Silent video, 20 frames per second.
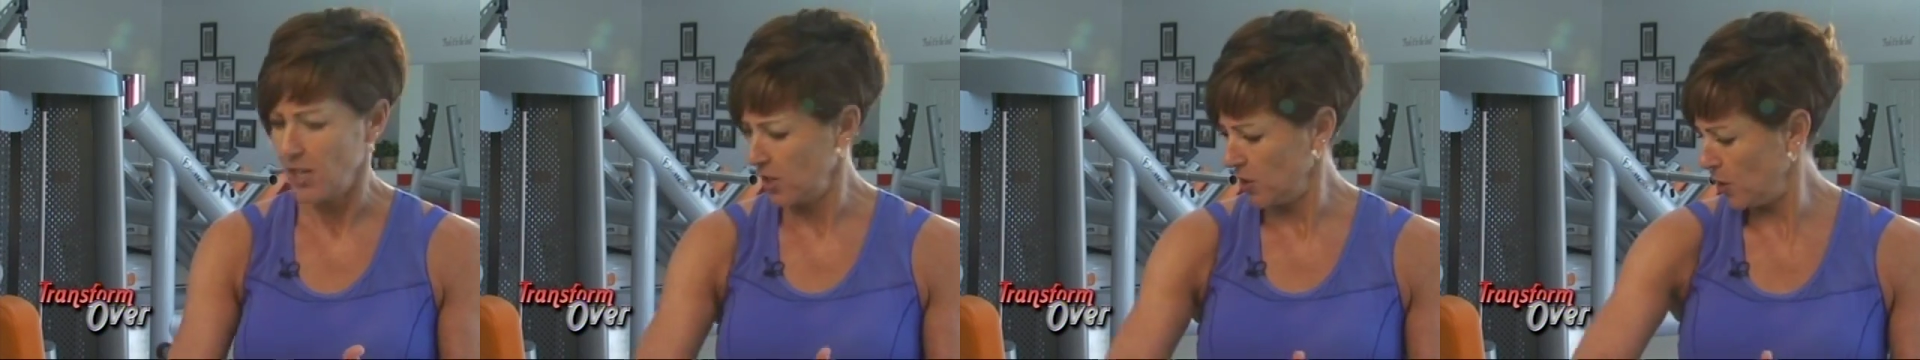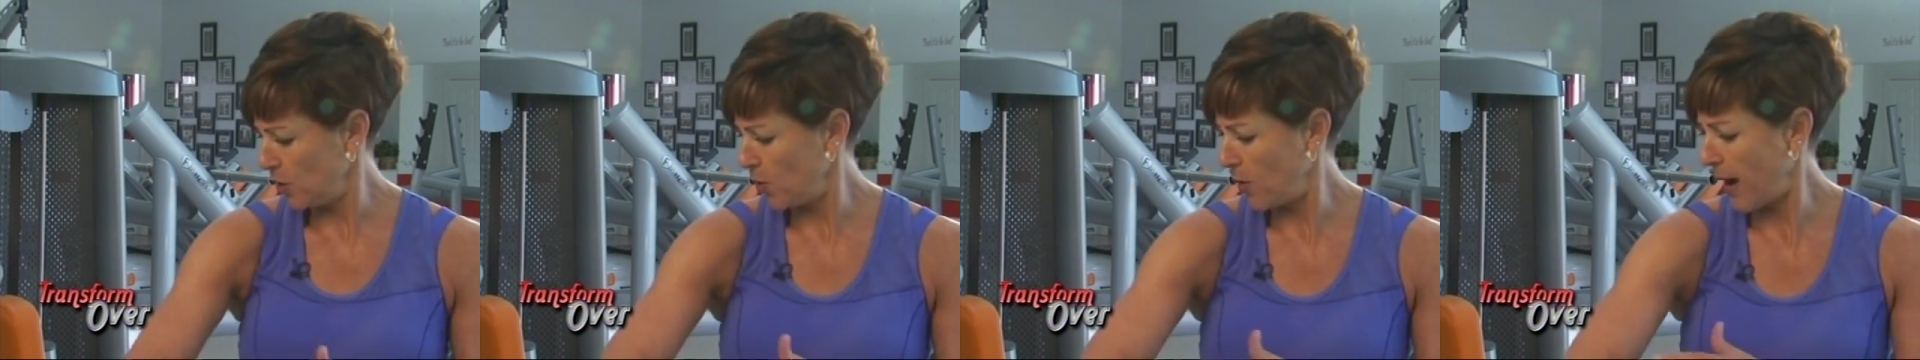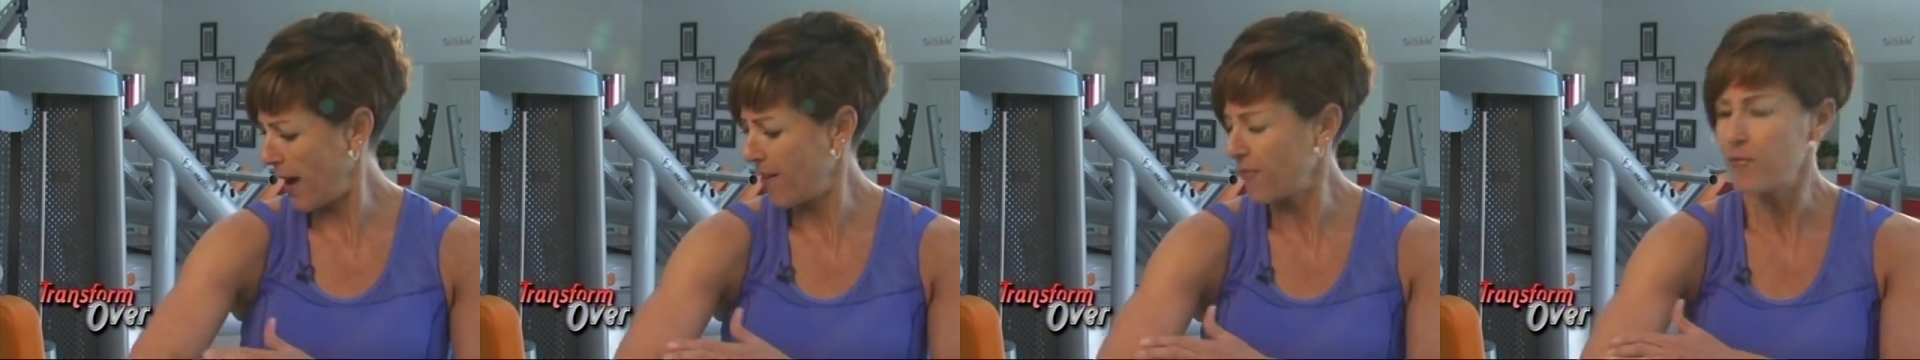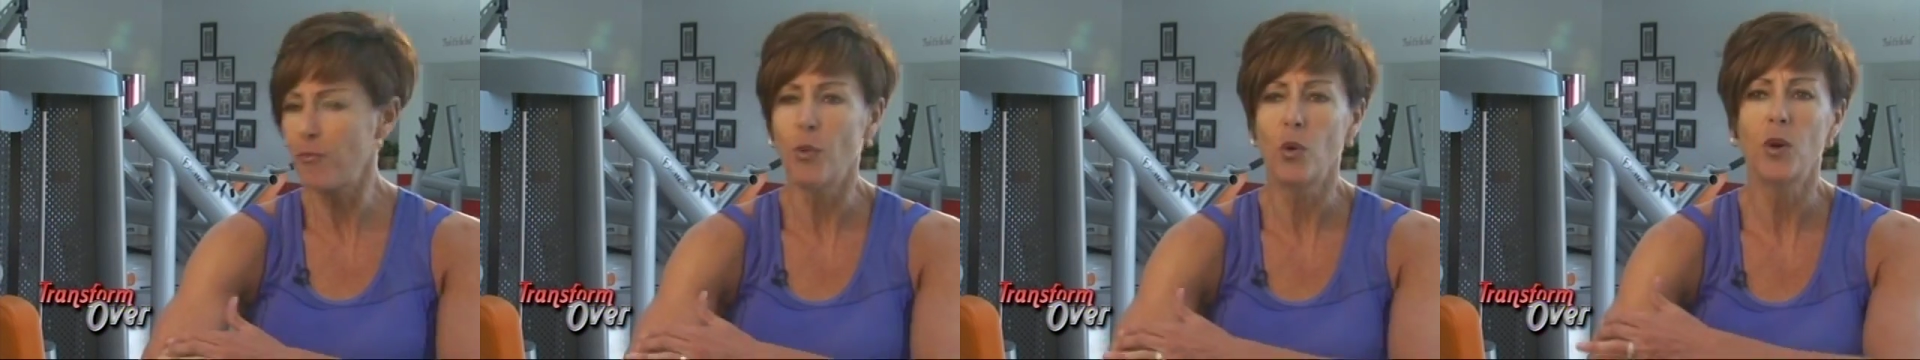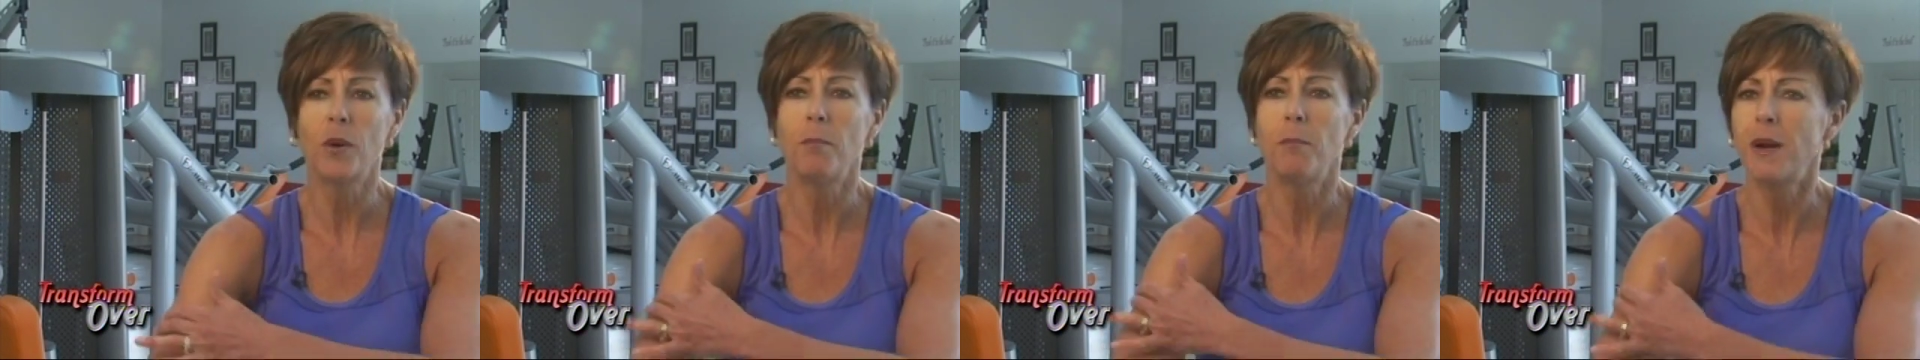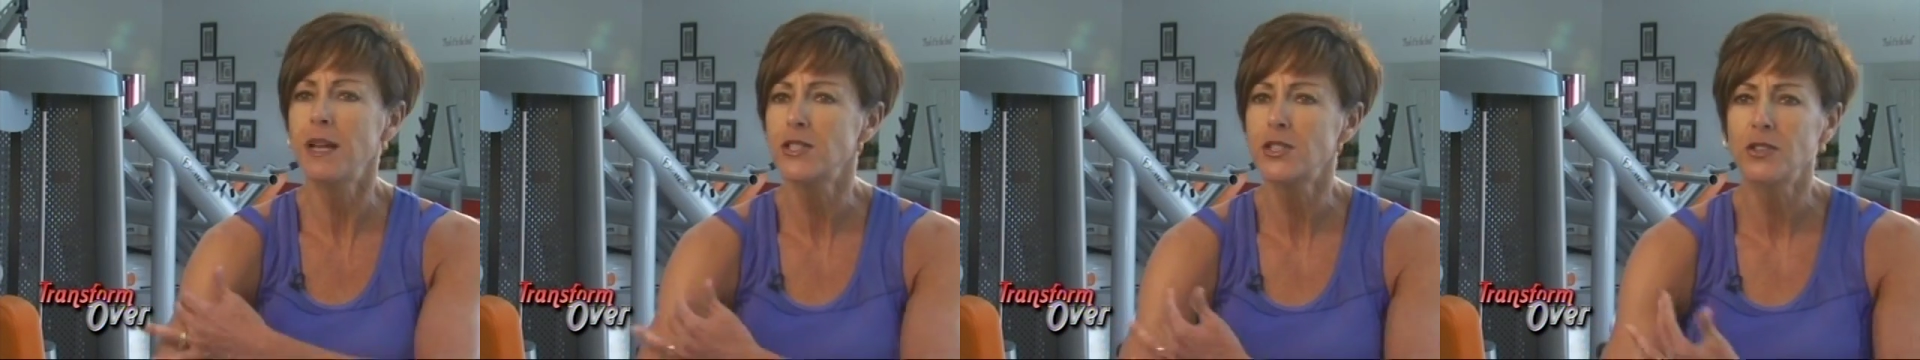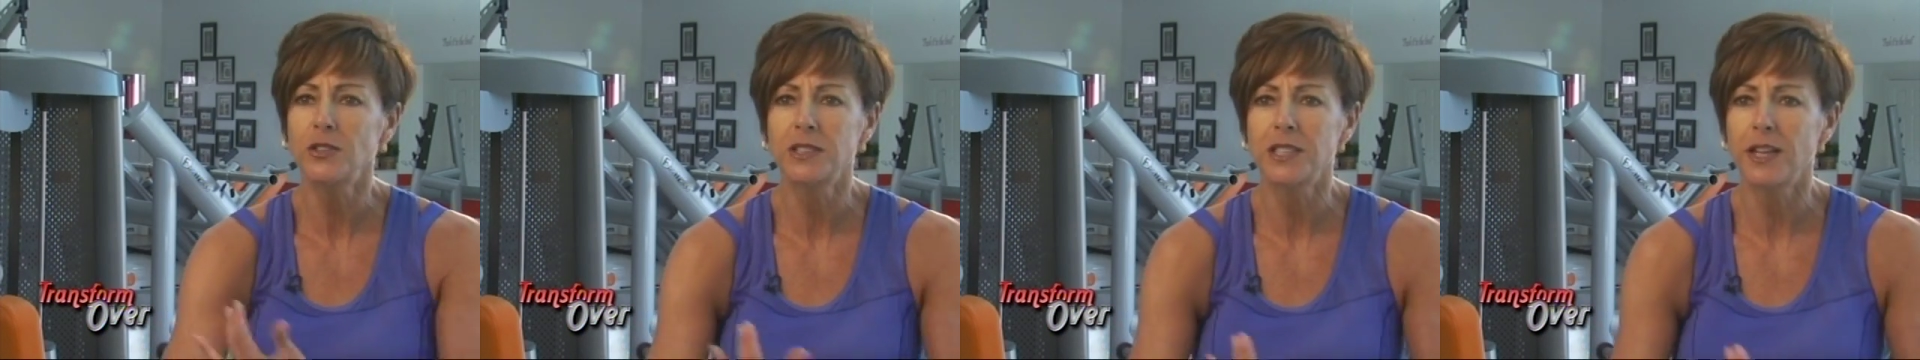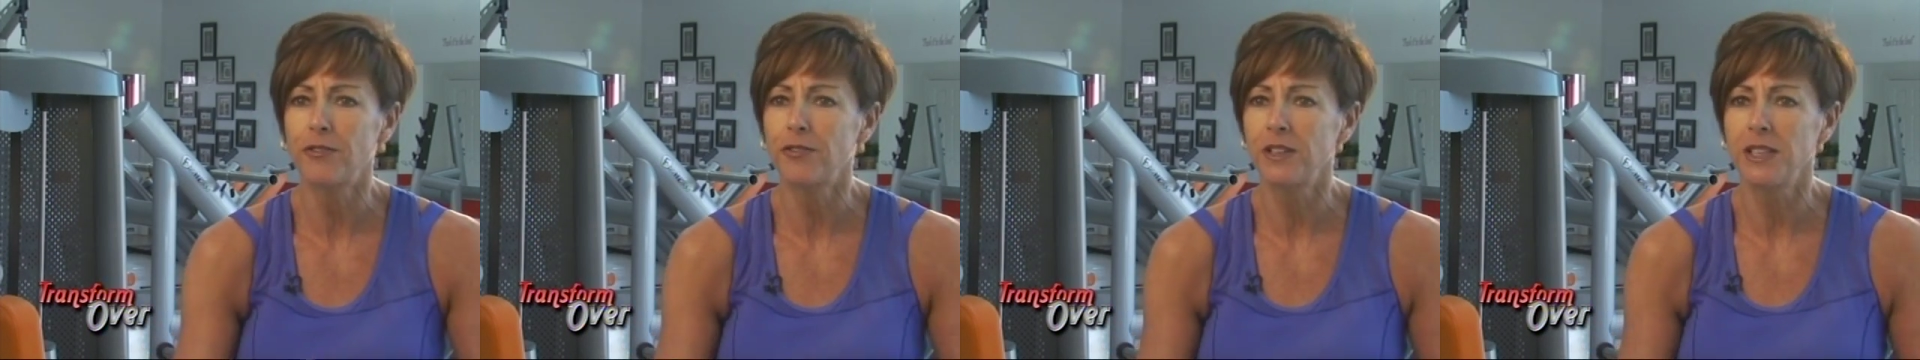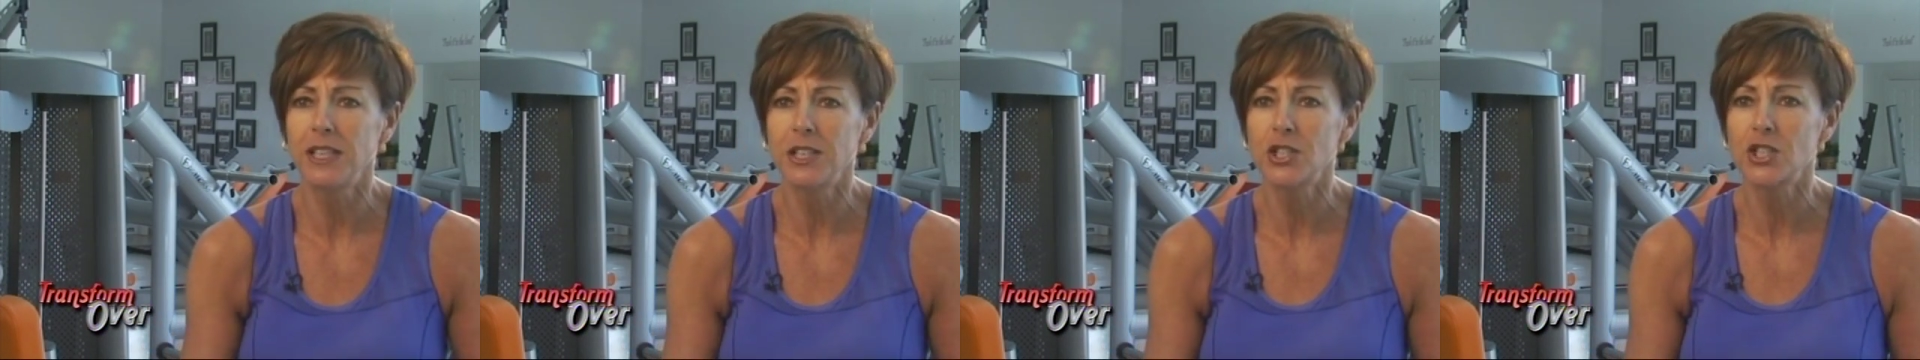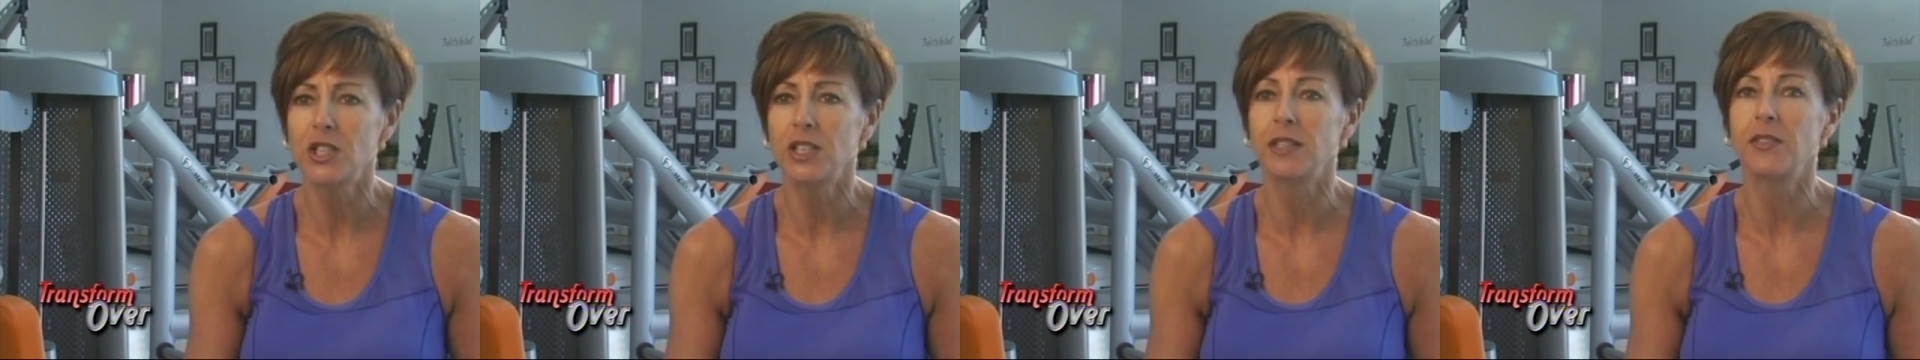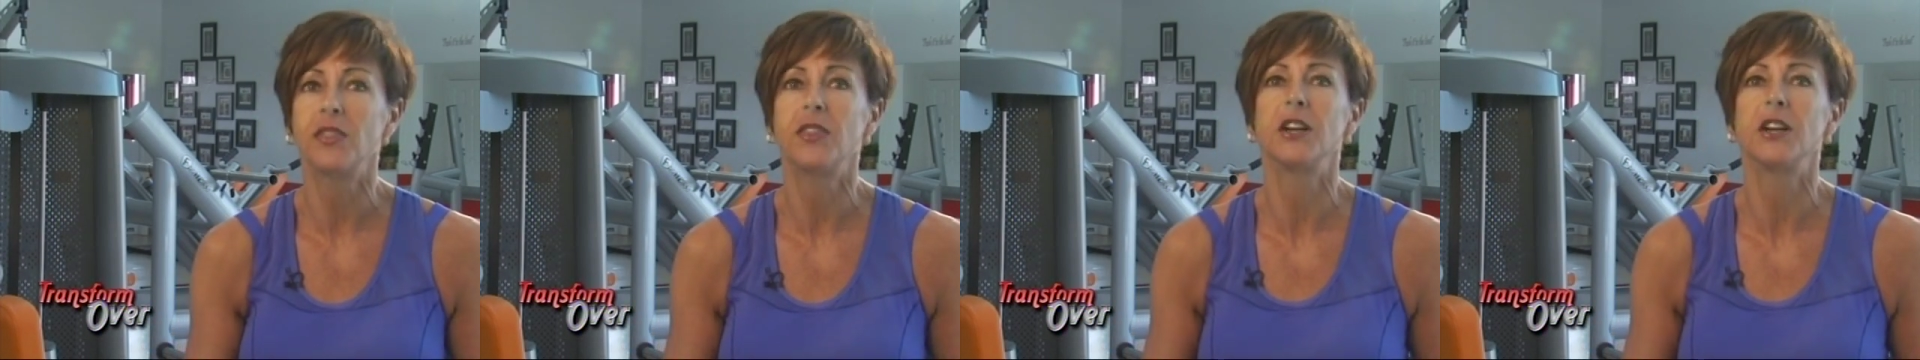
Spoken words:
You have more muscle definition.